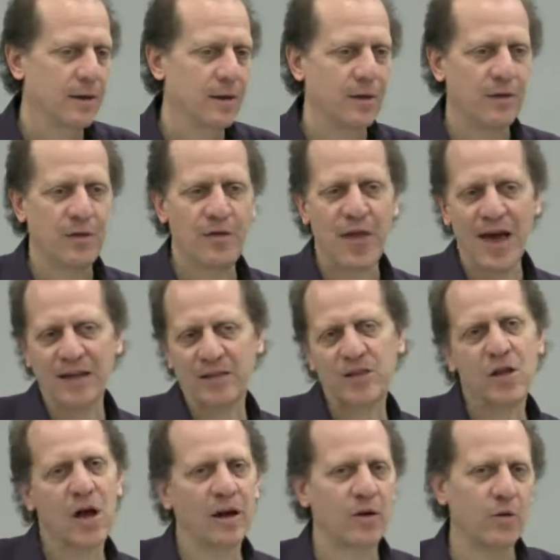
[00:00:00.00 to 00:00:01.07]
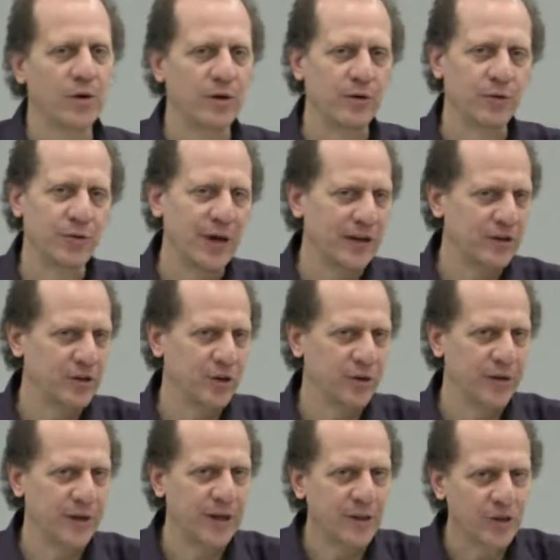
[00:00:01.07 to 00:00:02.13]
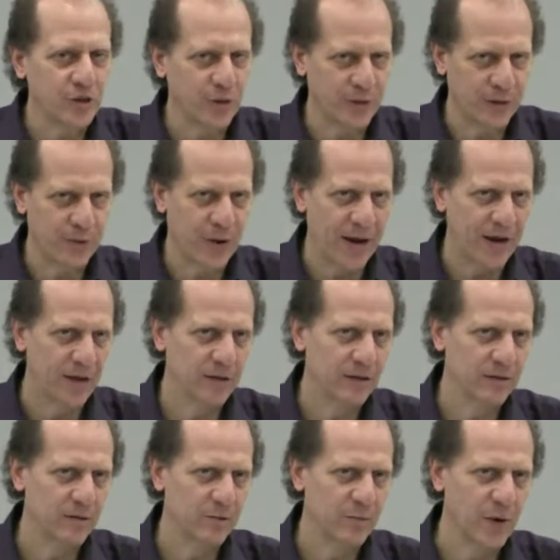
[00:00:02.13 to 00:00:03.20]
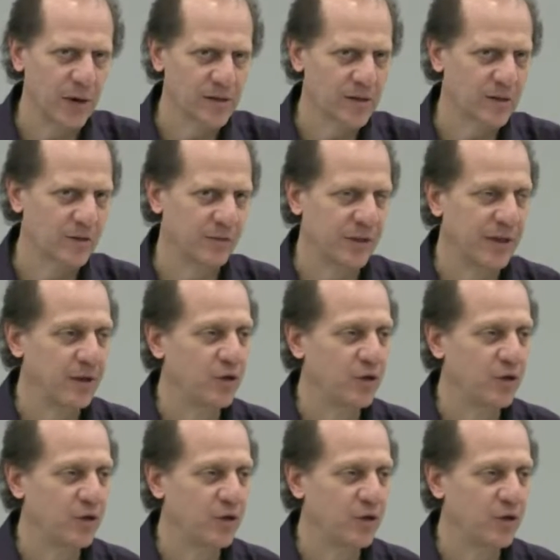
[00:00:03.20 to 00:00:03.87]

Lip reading: That's not going to affect your injury rate positively.